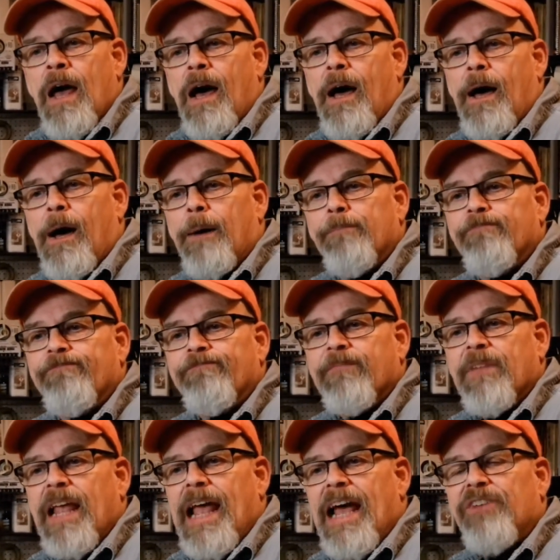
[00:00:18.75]

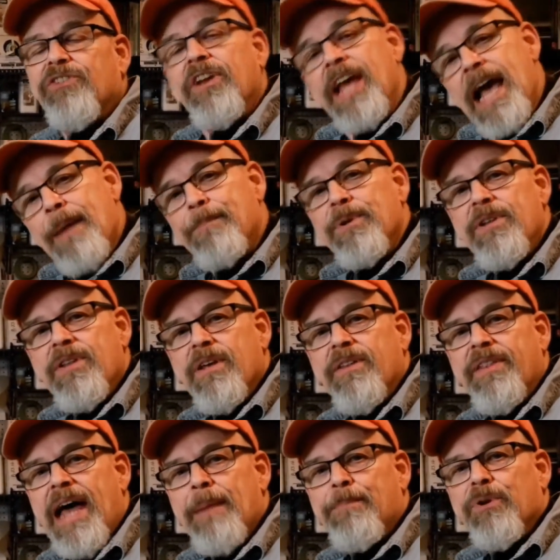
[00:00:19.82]
As it happened,
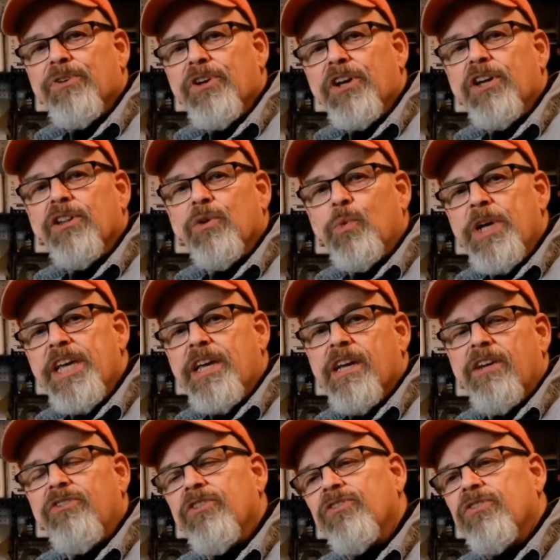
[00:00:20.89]
that particular
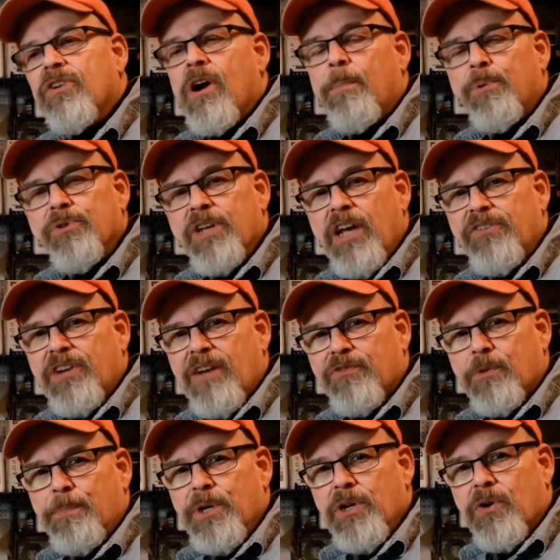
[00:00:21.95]
weekend, just a couple days
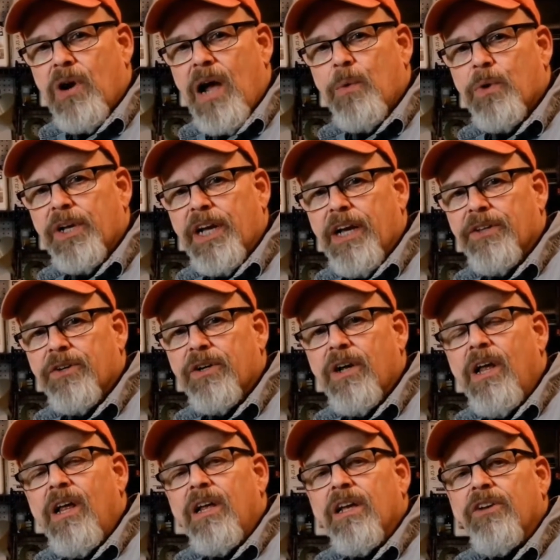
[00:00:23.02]
after Peter and I were
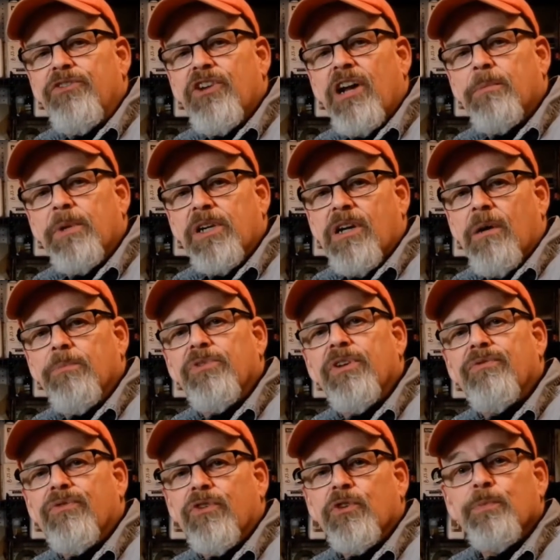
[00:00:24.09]
together, a gentleman comes
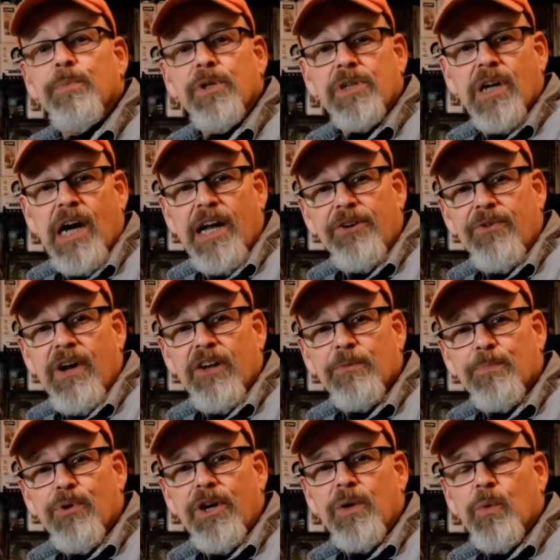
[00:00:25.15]
in for a split
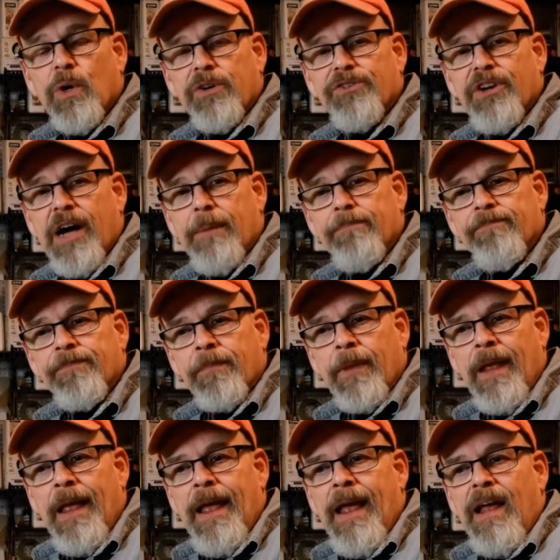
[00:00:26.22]
contrast printing workshop.
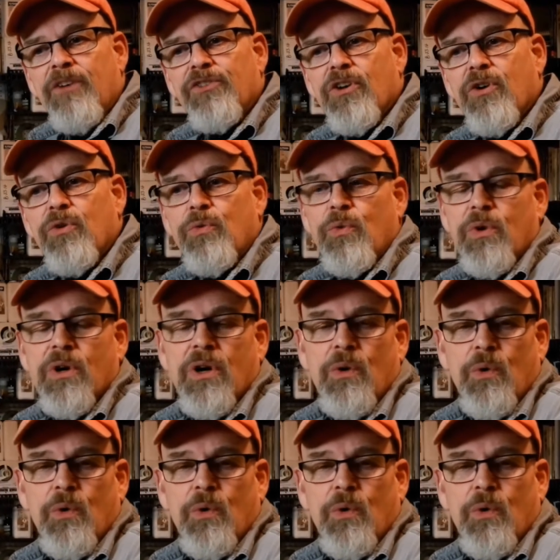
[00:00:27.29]
So